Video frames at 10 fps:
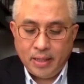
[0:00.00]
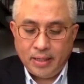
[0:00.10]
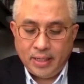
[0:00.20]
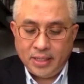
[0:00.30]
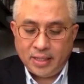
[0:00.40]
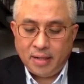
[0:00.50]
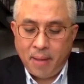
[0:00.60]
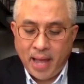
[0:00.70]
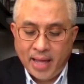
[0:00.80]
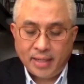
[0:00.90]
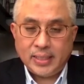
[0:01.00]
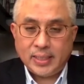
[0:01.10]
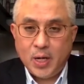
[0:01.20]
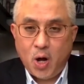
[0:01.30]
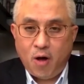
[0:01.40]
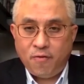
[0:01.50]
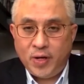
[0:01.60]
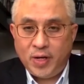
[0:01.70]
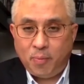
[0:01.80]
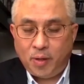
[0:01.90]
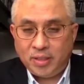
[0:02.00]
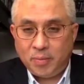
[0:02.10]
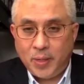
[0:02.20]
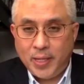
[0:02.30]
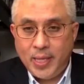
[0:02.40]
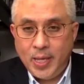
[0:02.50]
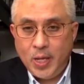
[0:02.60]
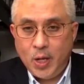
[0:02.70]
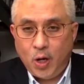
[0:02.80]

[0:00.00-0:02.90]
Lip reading: Digital banks offer the possibility